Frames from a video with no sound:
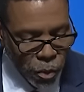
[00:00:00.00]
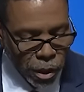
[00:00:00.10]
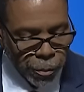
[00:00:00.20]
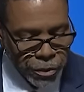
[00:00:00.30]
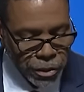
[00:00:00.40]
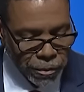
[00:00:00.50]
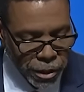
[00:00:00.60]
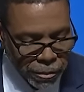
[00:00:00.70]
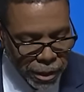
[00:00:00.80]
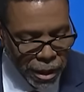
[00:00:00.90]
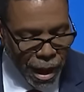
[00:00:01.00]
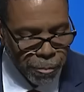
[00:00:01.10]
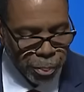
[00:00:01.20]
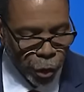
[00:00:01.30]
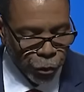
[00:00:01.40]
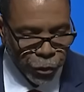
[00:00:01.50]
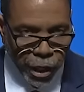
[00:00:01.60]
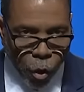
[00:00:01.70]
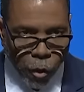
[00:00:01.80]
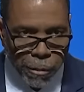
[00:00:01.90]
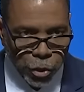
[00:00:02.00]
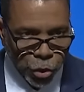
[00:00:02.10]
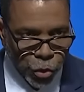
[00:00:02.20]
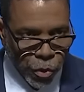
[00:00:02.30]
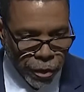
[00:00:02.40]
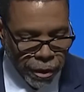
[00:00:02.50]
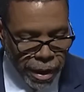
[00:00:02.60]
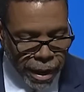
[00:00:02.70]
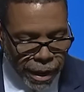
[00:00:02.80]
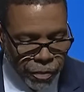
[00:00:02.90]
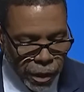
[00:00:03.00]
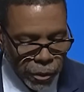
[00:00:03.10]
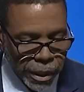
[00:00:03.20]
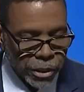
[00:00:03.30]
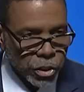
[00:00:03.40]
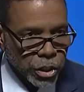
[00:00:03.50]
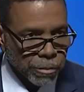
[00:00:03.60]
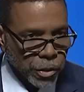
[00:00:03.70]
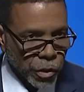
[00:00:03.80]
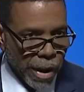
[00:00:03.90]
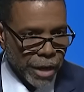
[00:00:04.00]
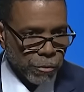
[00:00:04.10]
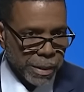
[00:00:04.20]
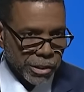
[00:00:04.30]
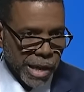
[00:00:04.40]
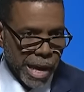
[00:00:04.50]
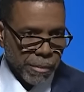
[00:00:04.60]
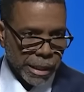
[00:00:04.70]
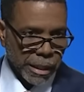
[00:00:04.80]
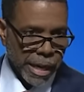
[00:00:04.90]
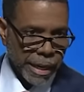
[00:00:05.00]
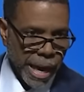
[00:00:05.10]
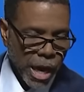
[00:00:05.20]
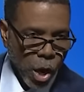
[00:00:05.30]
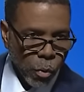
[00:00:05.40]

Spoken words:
We want to present them to God perfect or mature in their relationship to Christ. Big time, underline that.